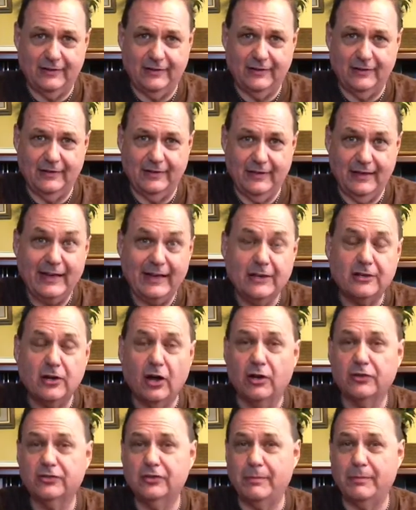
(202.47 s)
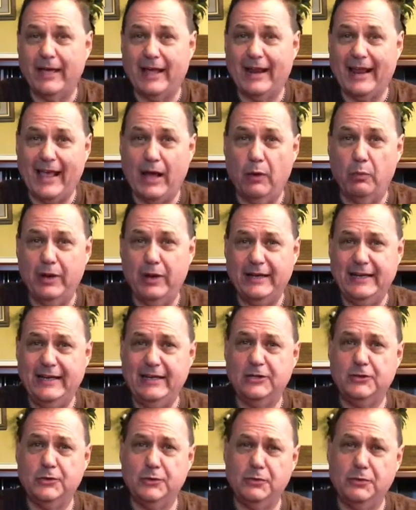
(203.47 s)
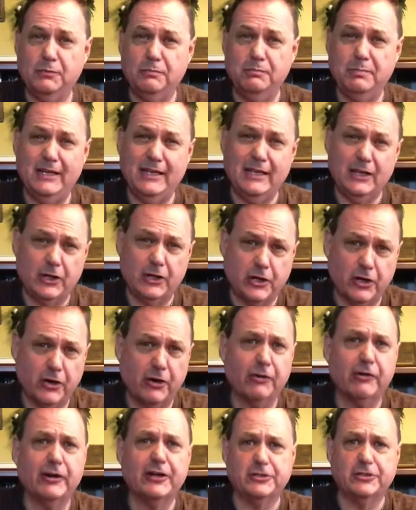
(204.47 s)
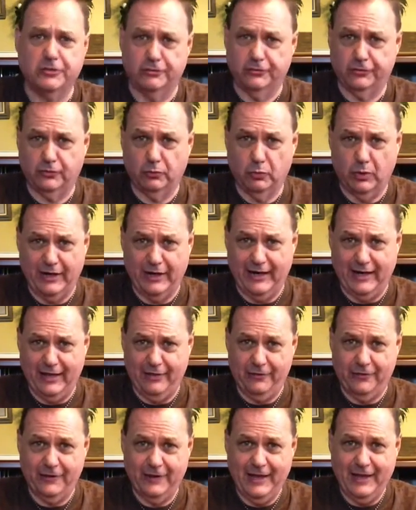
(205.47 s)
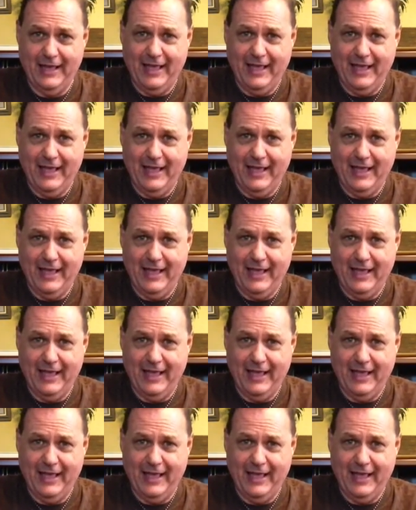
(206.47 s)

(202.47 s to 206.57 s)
And then he talks about how we need to be encouragers to one another,